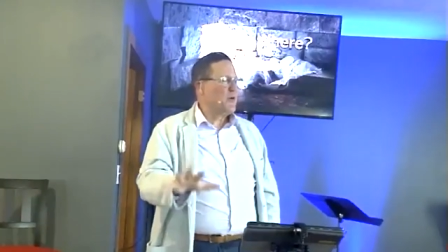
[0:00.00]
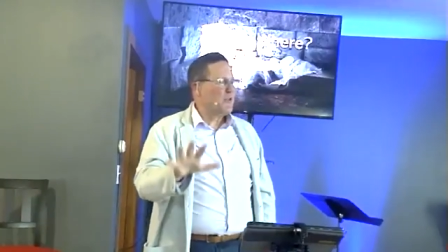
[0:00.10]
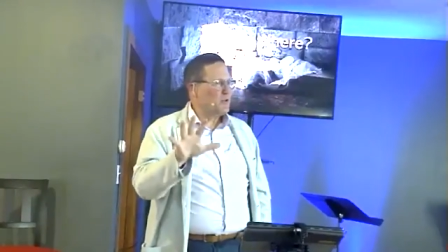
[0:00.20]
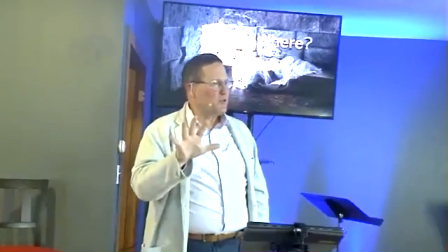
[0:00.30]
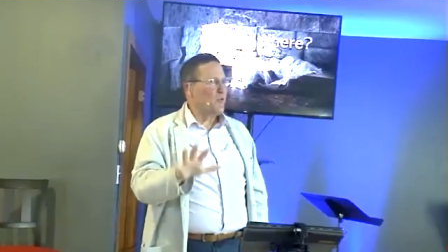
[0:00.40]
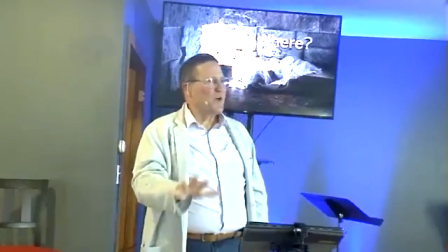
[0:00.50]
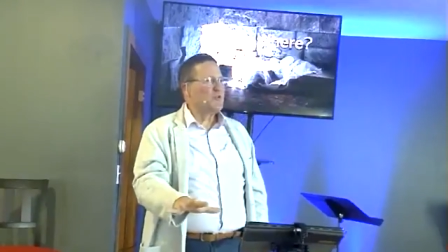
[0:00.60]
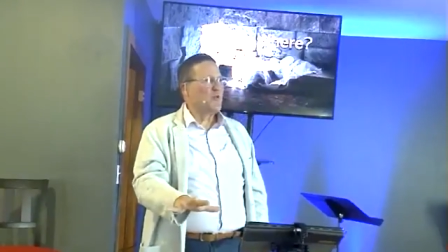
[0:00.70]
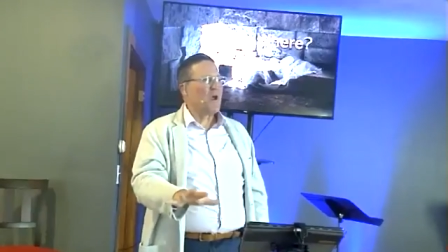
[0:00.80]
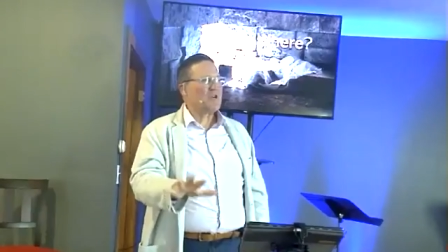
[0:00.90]
create those
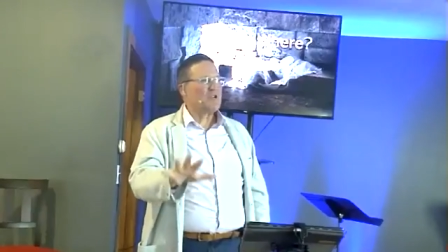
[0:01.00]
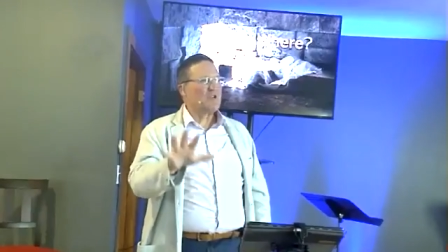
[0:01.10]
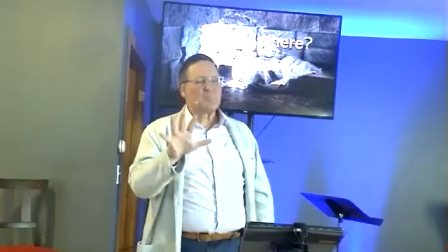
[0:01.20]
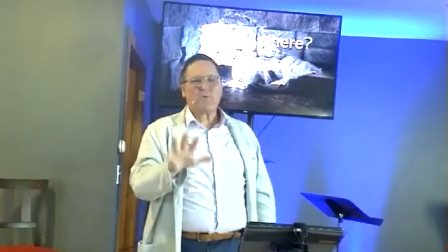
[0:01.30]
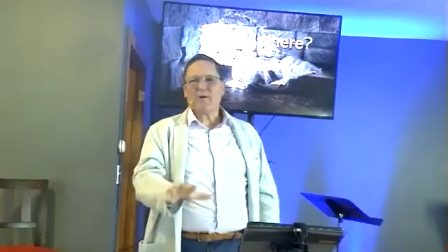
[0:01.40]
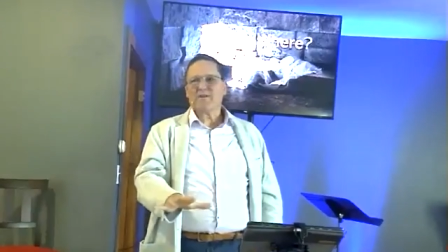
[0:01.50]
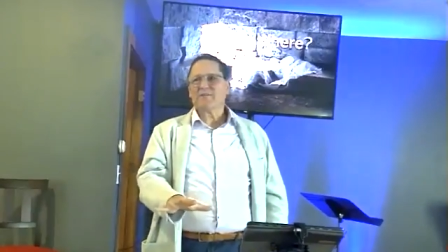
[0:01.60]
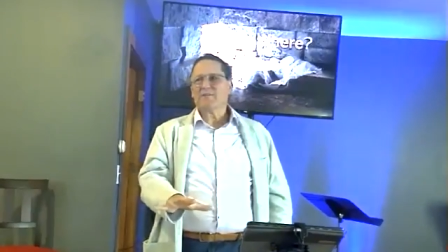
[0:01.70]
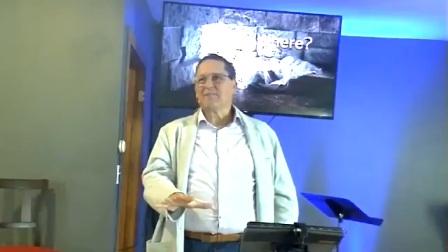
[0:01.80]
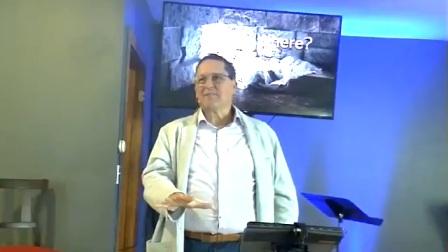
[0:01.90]
resurrection
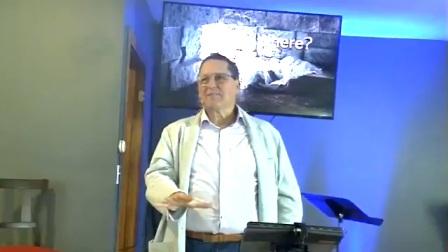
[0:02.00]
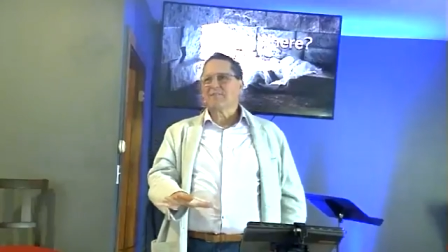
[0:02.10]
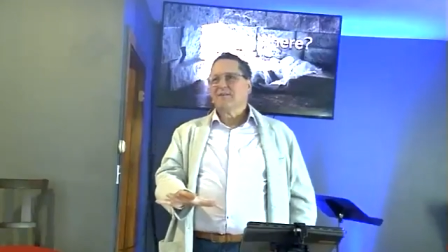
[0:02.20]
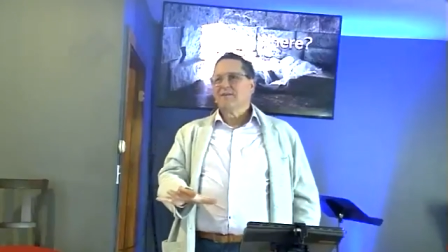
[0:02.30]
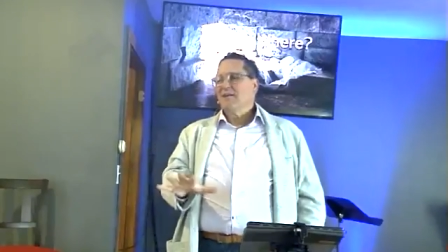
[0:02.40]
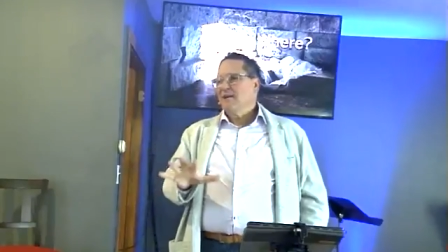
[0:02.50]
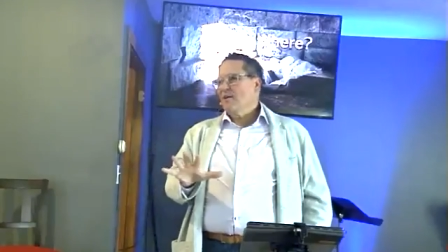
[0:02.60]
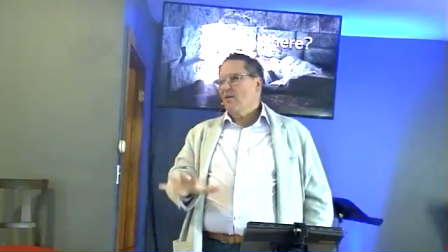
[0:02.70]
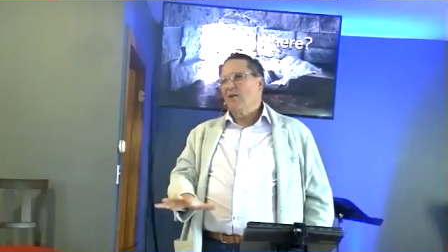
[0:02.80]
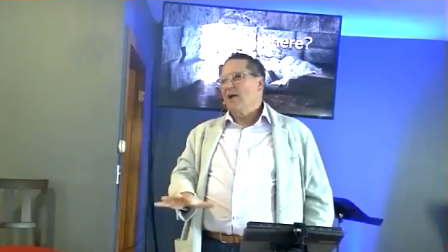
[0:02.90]
experiences
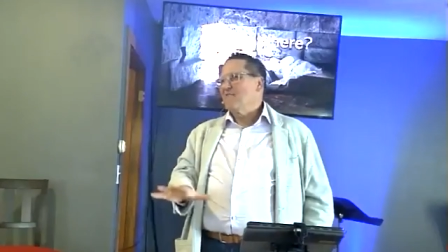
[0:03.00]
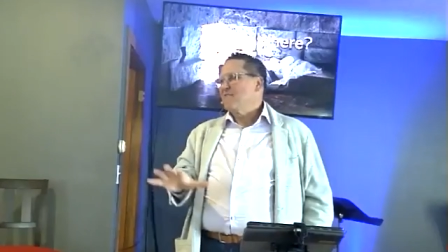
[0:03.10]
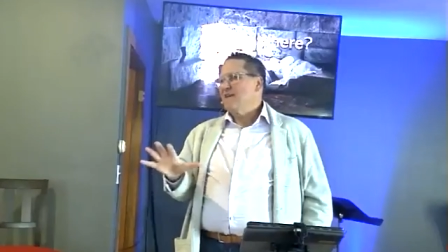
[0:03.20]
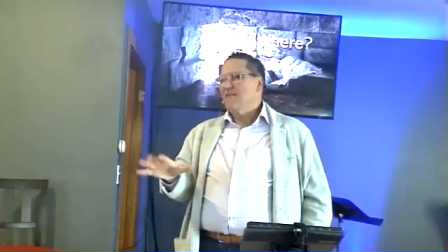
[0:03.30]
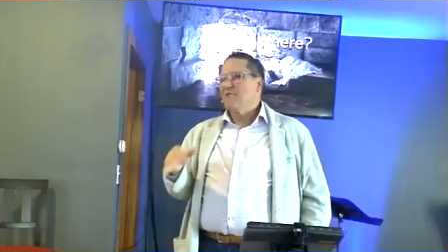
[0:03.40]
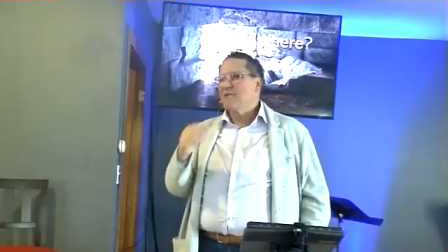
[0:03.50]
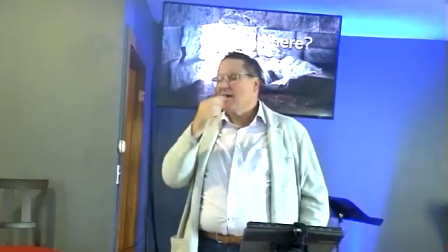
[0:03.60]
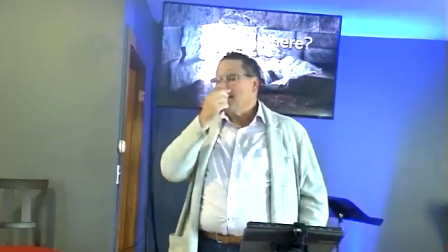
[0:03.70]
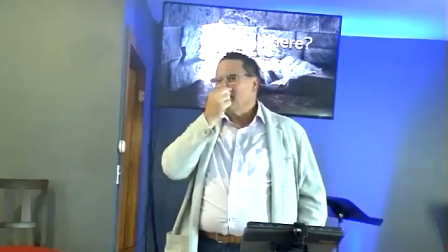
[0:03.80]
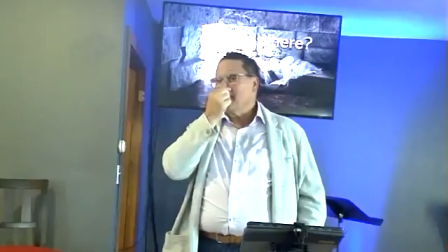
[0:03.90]
in our life in the everyday.